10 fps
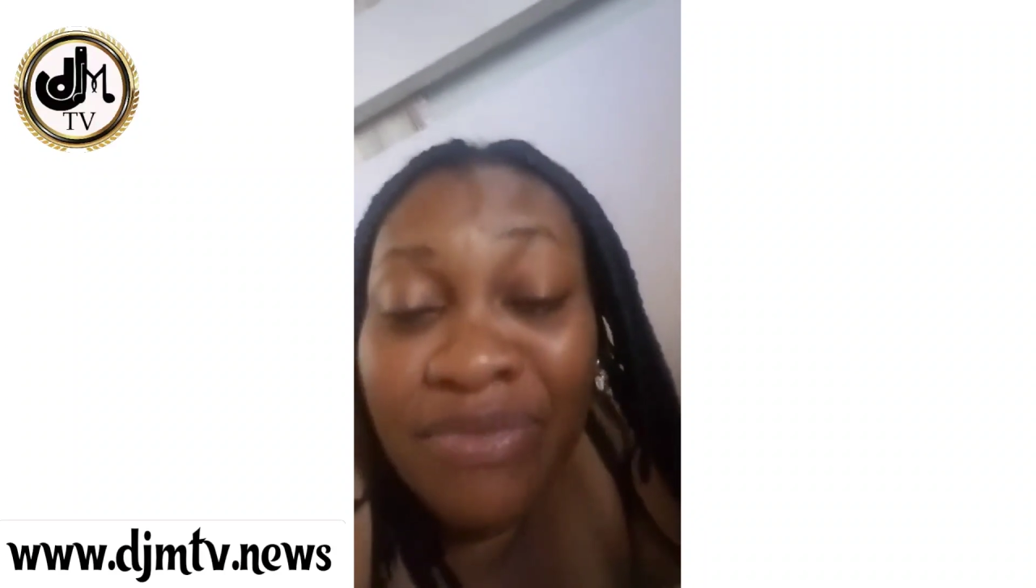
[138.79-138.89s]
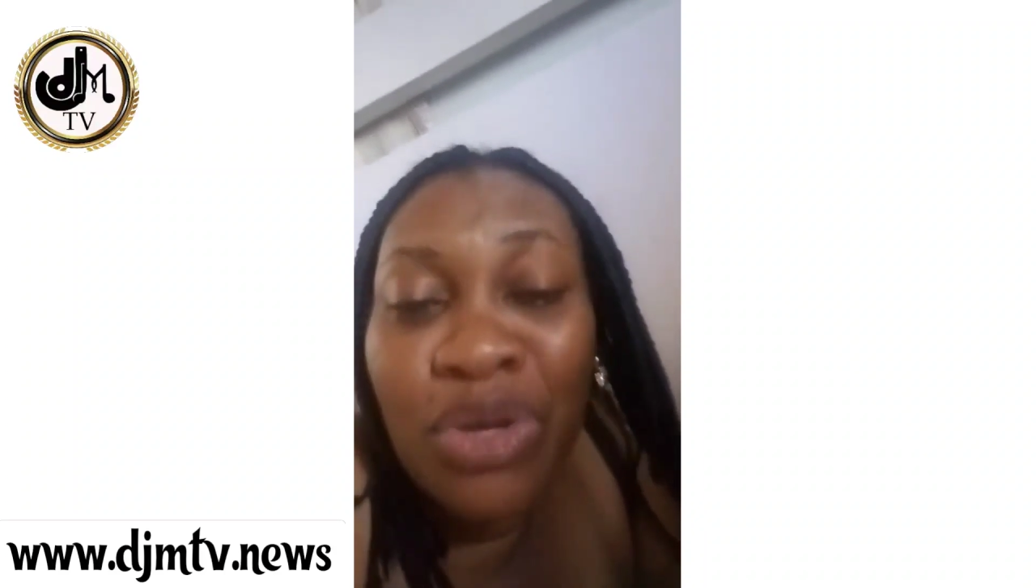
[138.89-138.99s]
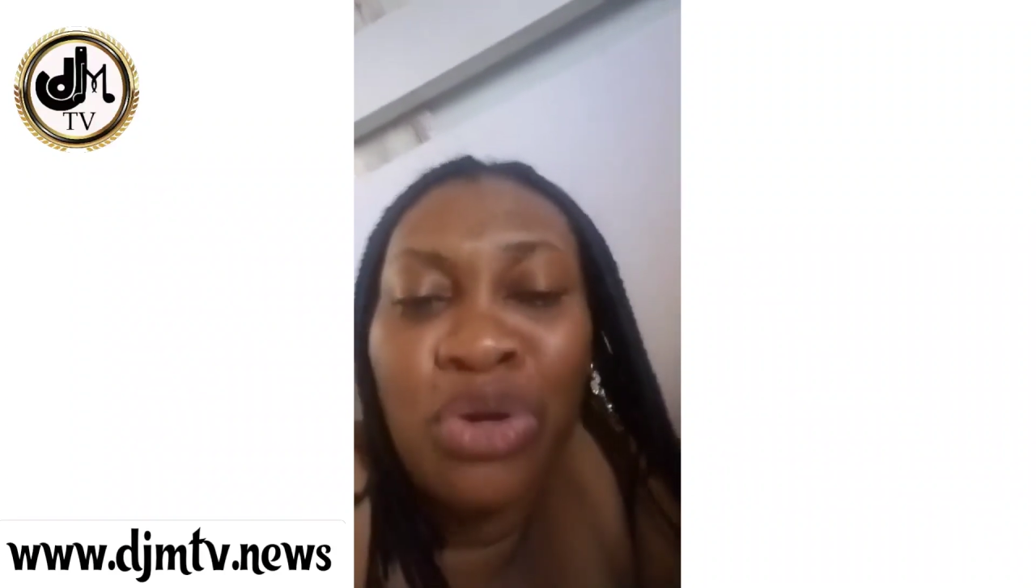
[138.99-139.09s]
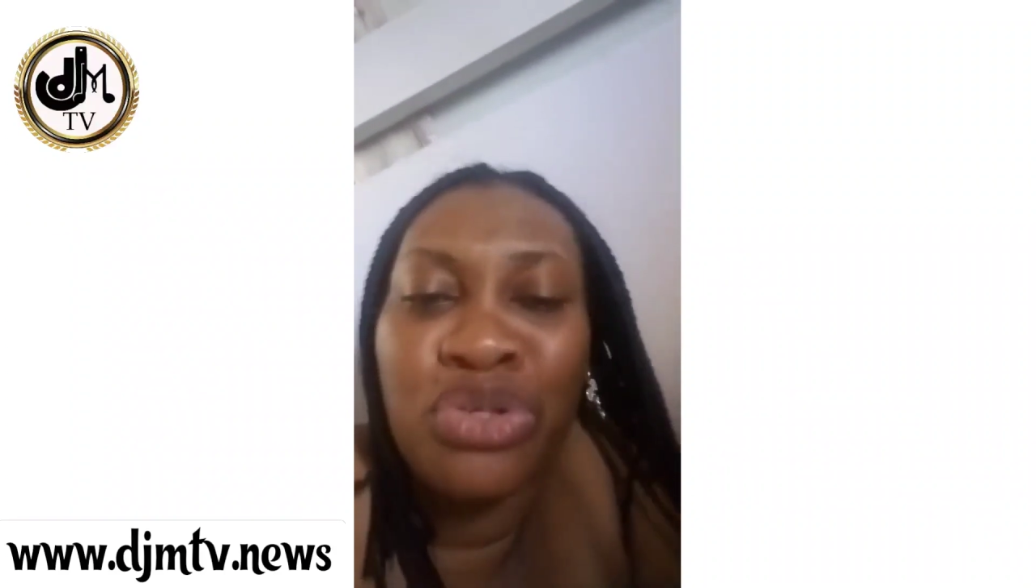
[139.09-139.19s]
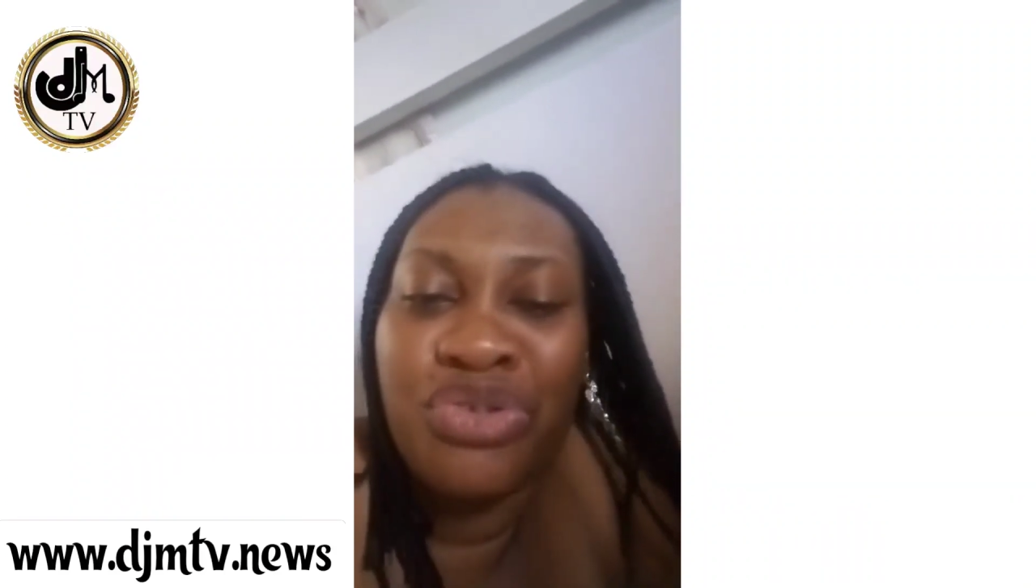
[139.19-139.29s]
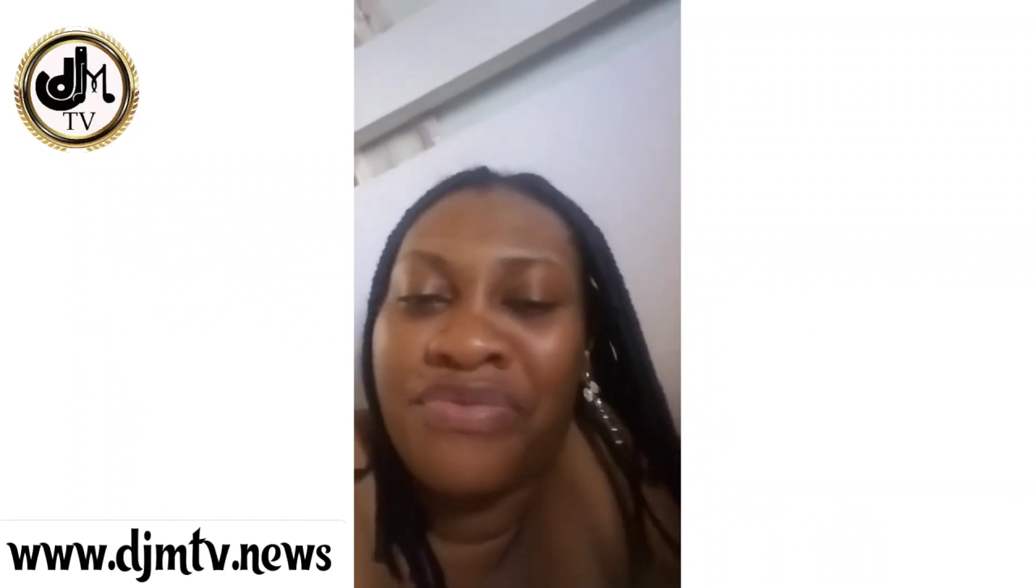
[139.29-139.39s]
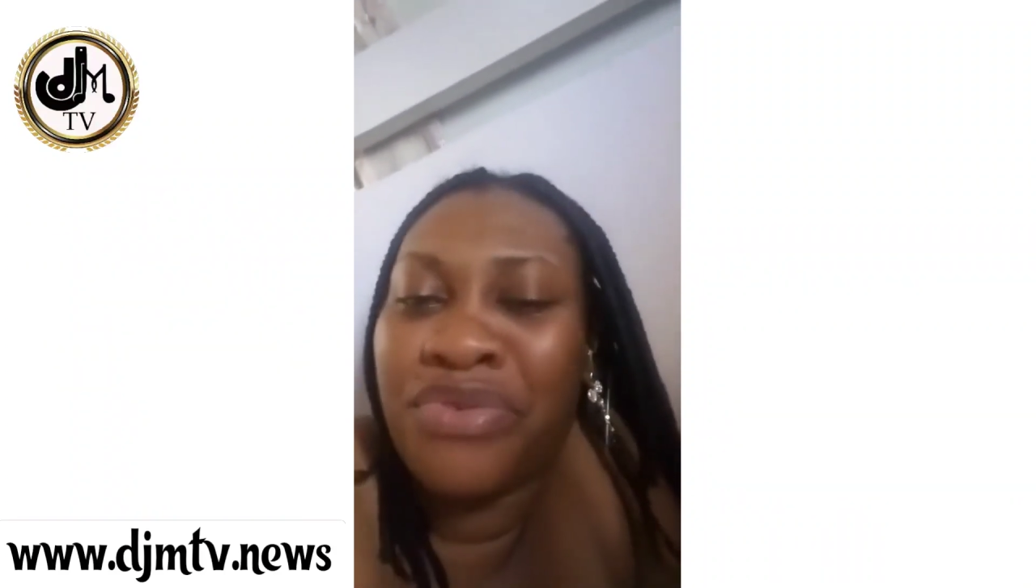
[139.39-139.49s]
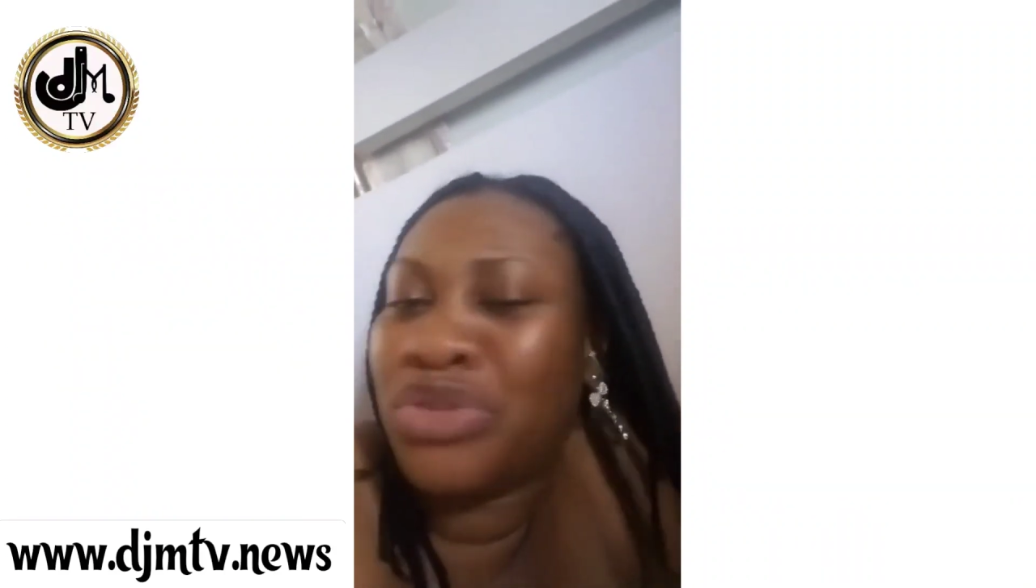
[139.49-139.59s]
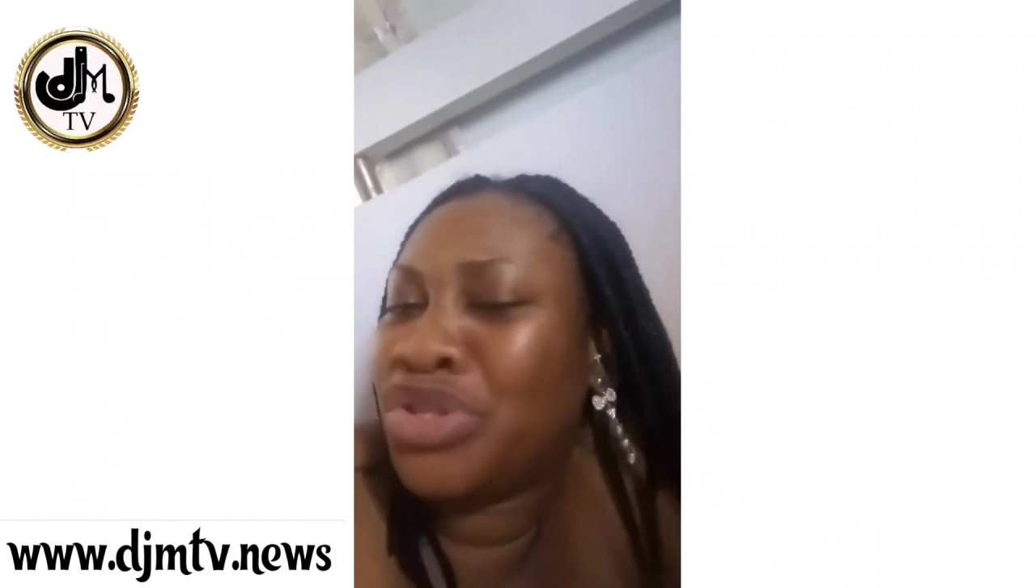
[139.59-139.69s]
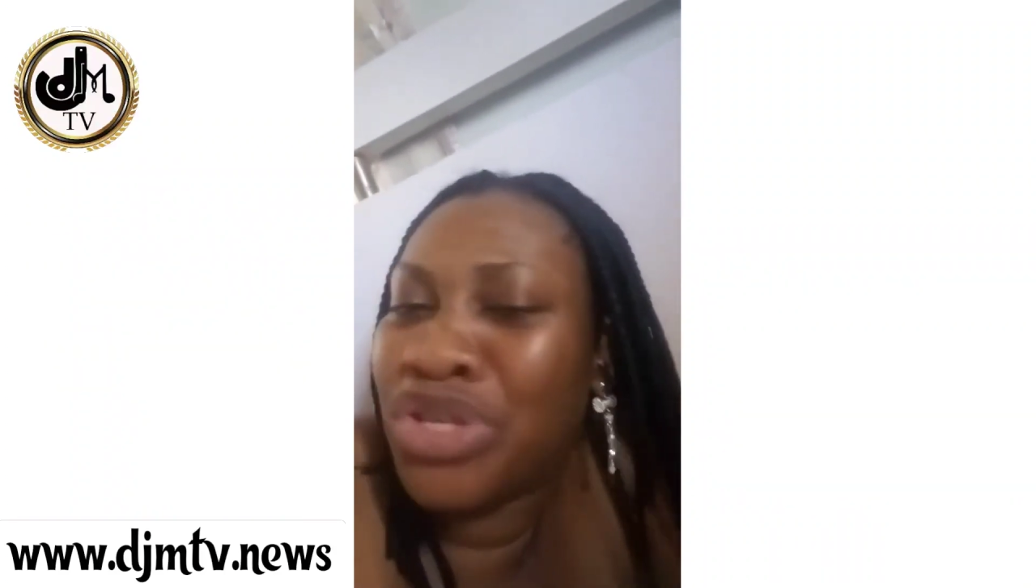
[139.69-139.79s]
the country
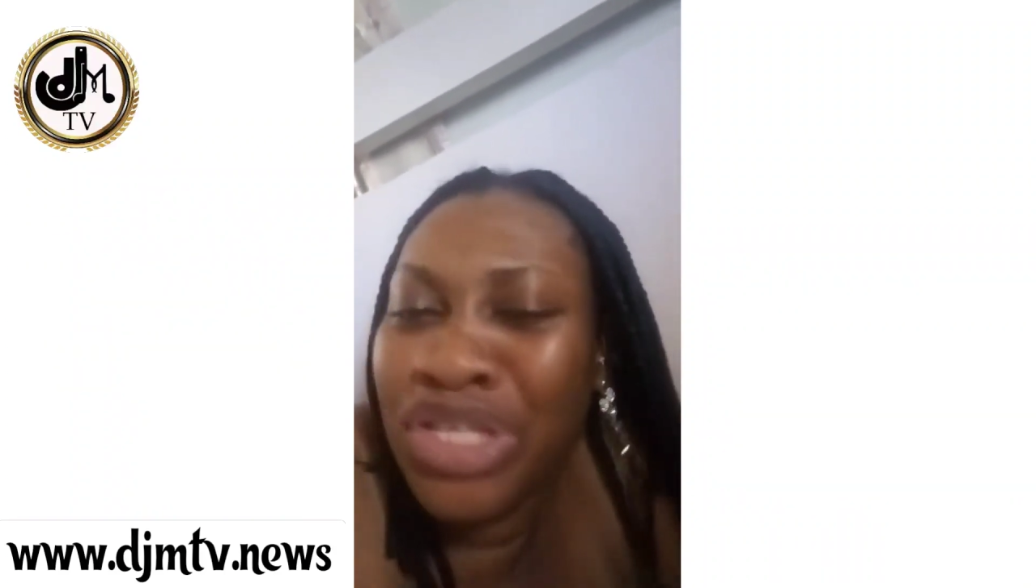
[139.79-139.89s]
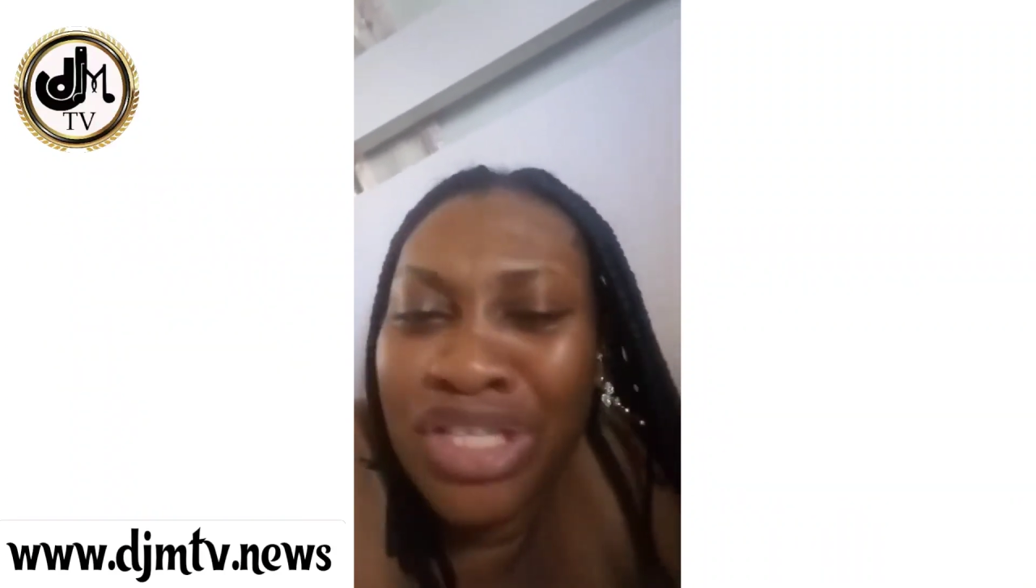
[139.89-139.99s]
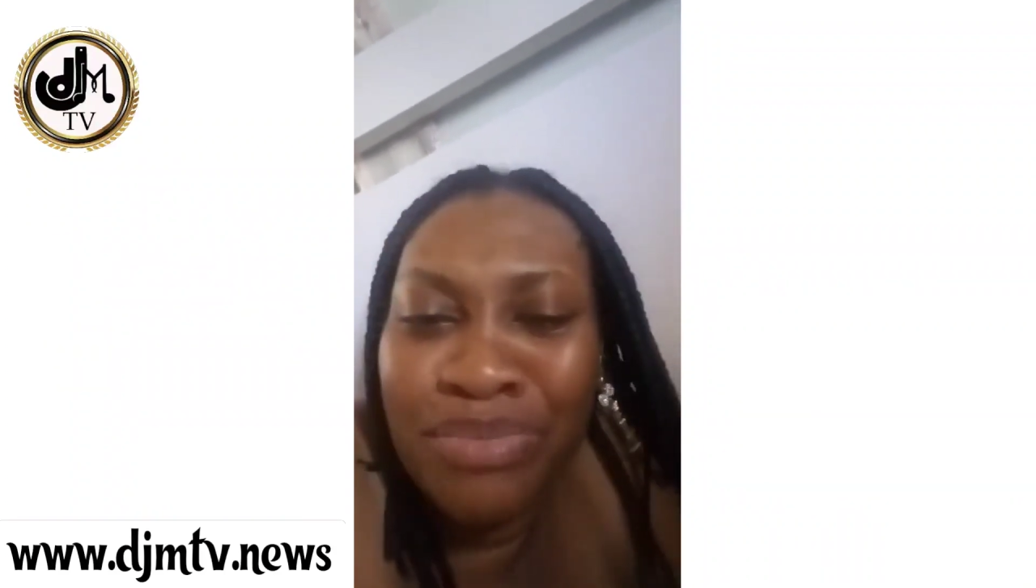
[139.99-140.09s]
for just